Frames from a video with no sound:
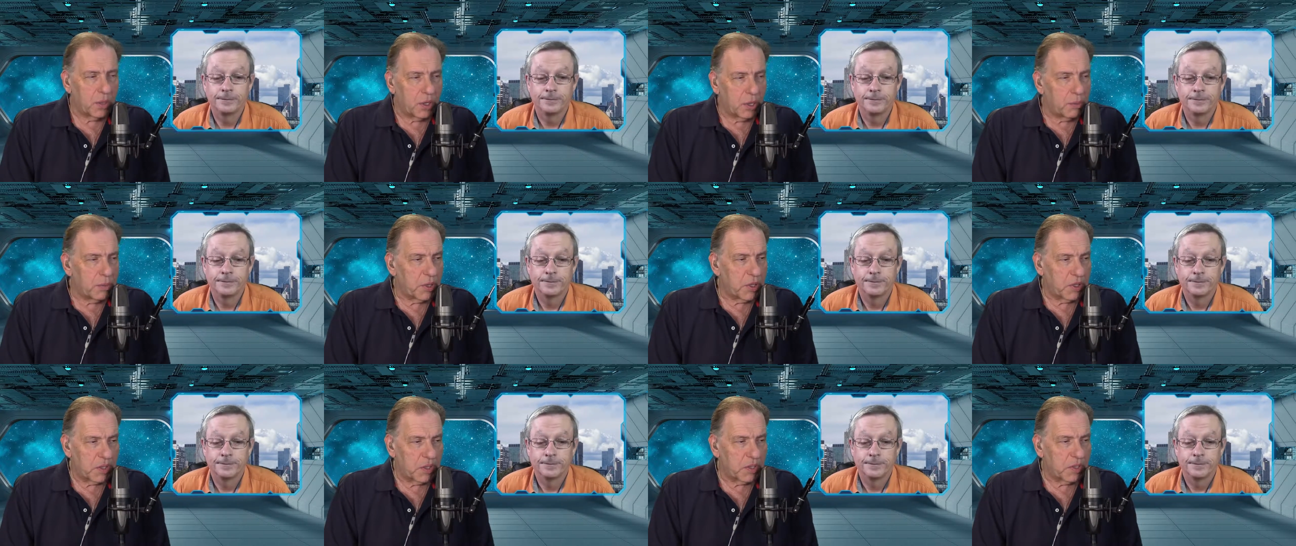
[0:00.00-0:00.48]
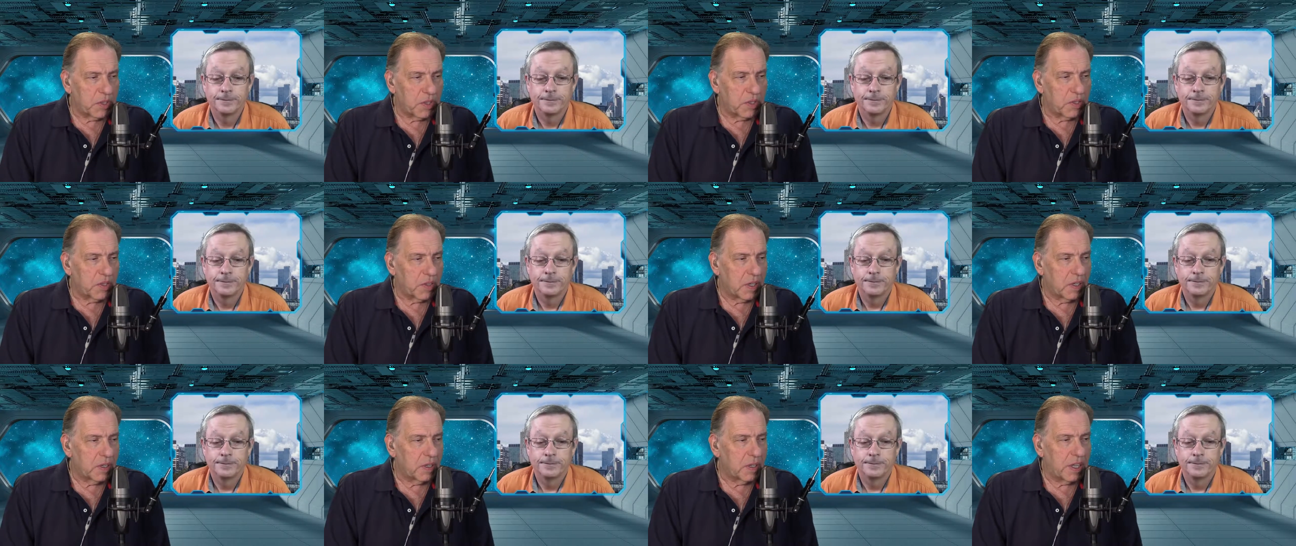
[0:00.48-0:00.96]
Speaker 1: musicians
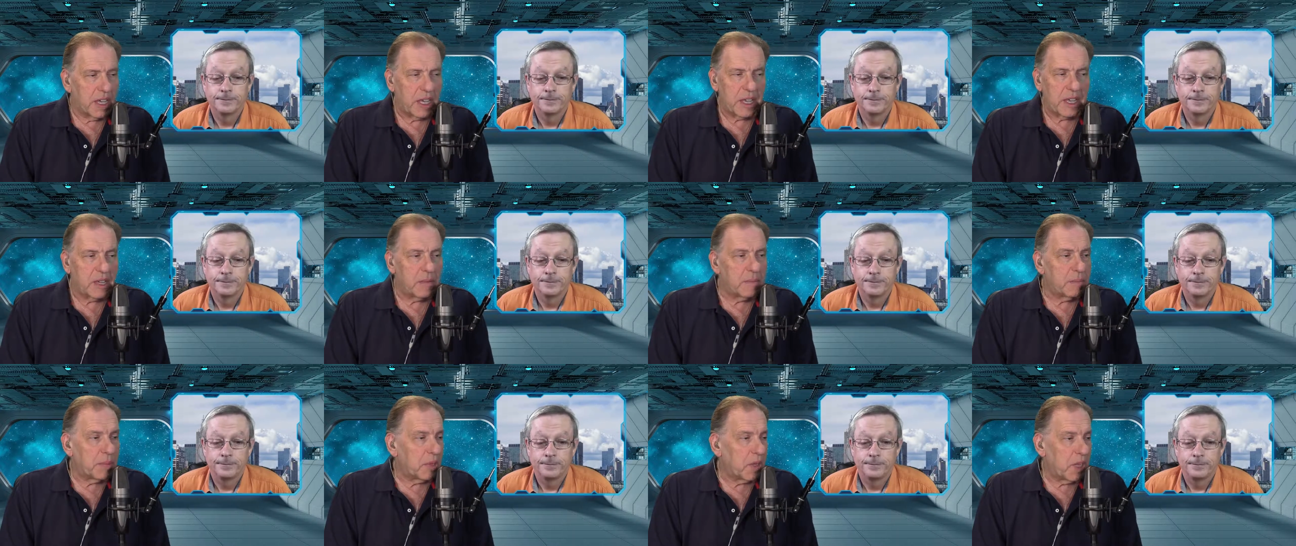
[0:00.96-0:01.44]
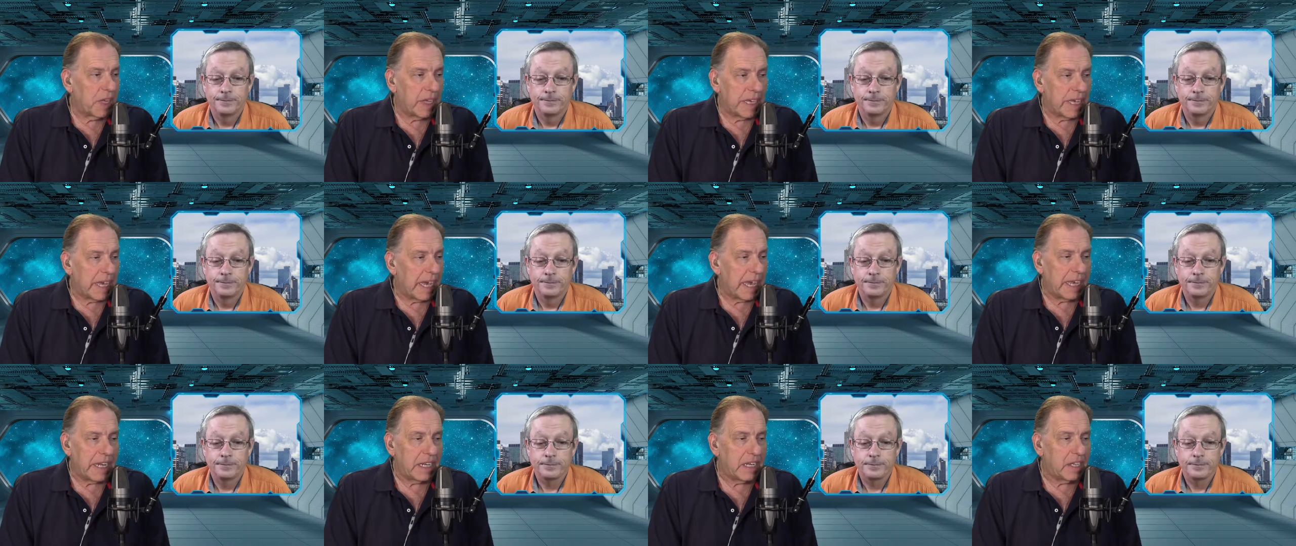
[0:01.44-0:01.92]
on? They can play
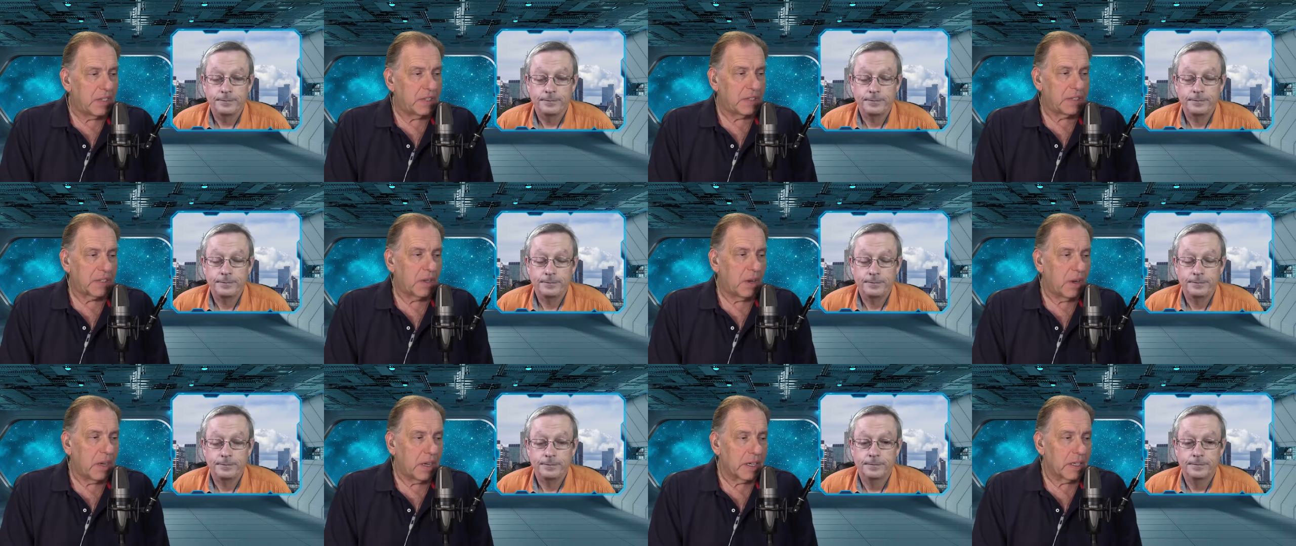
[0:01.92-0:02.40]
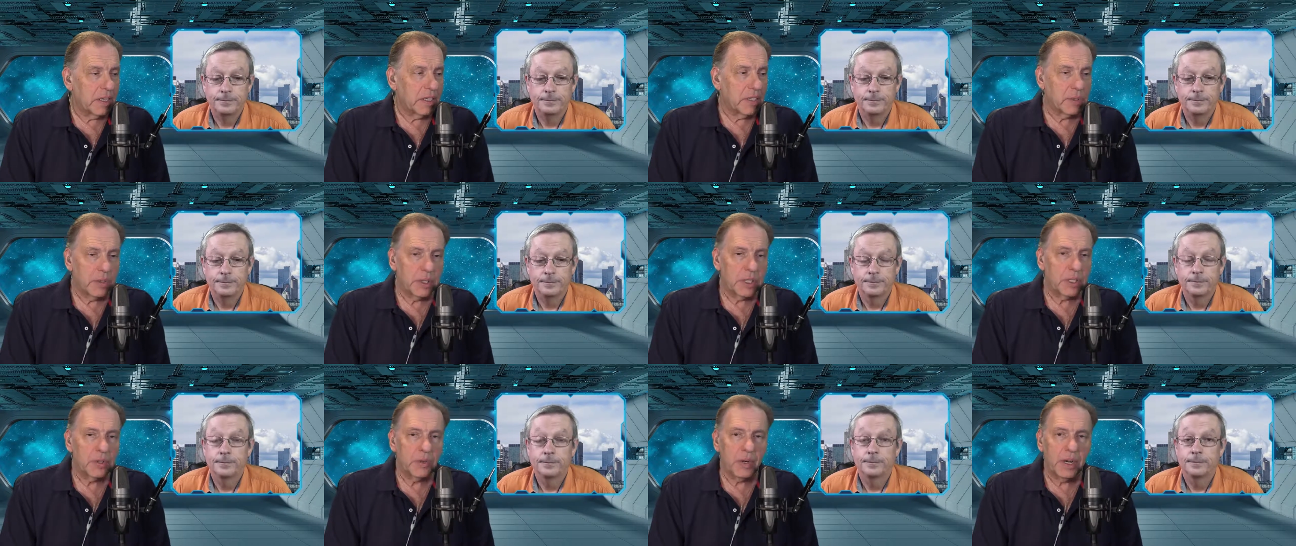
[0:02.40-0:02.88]
any song, and they're
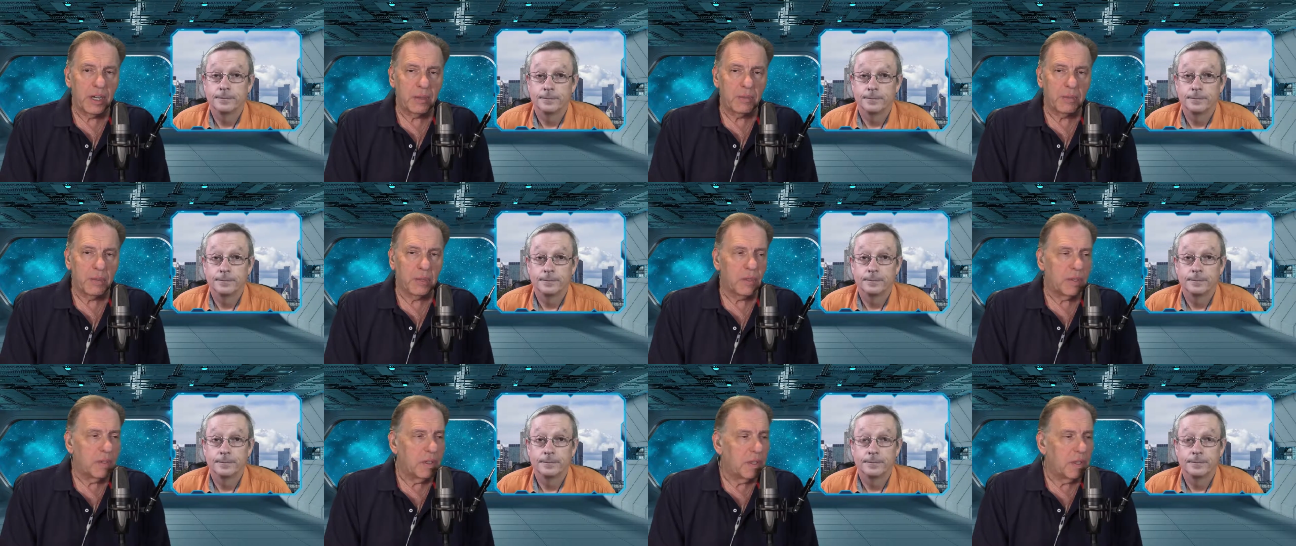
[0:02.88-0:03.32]
incredible.